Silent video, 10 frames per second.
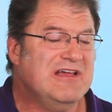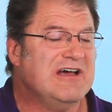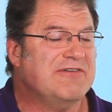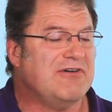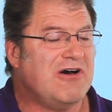
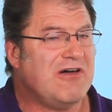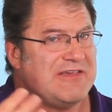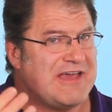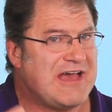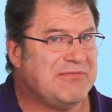of all
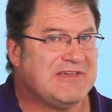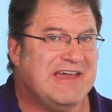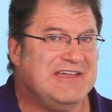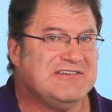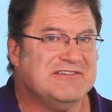the
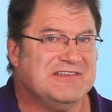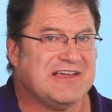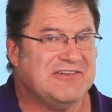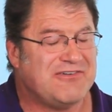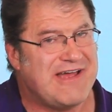applications it
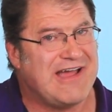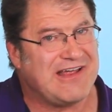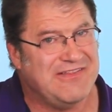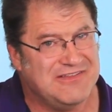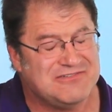can track.
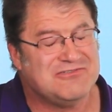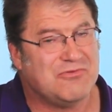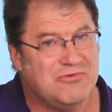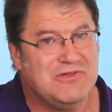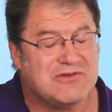And this is the
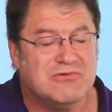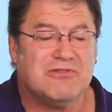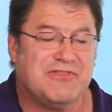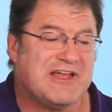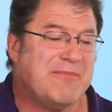really cool
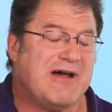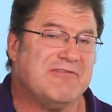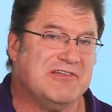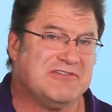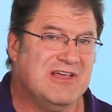thing about
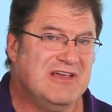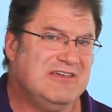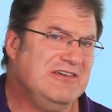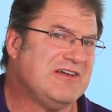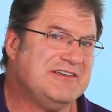this.
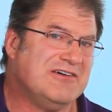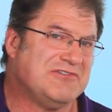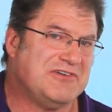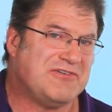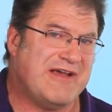You can tell it
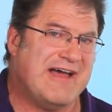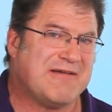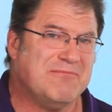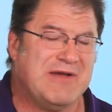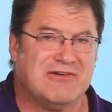to
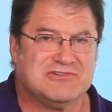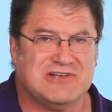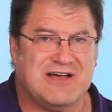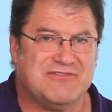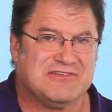track
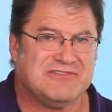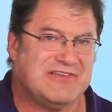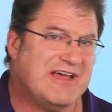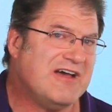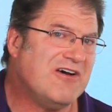Microsoft
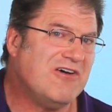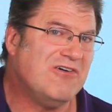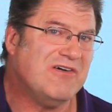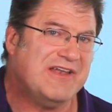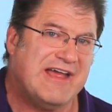
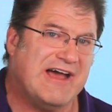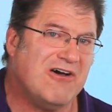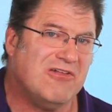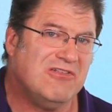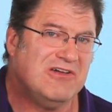Excel and
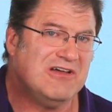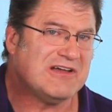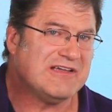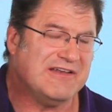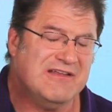
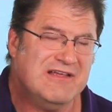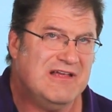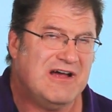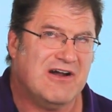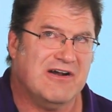Outlook and
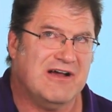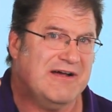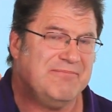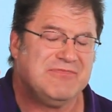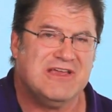or,
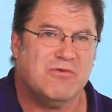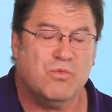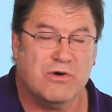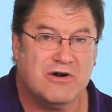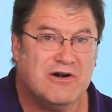uh, you know,
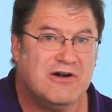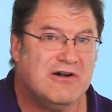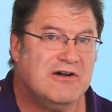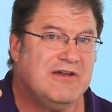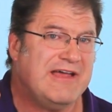
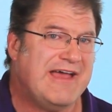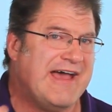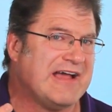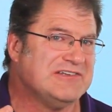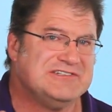Word,
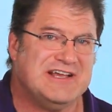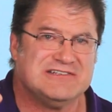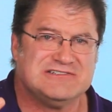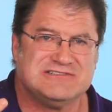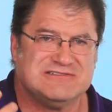
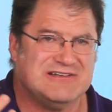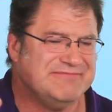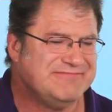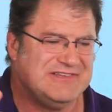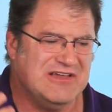Access, uh,
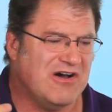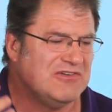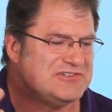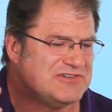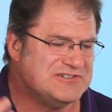you know,
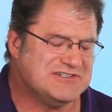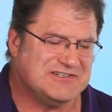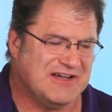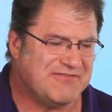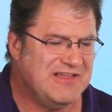all sorts of
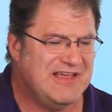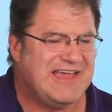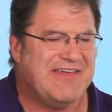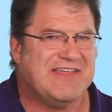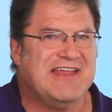stuff.
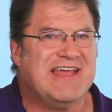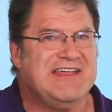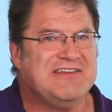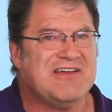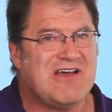And then
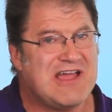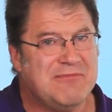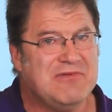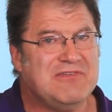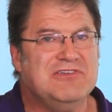
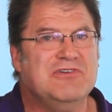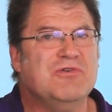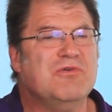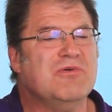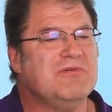anytime
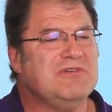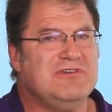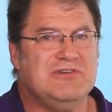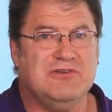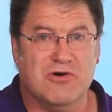you
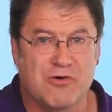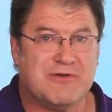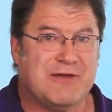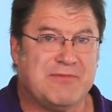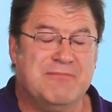you
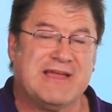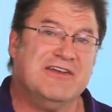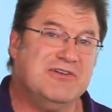open up and make a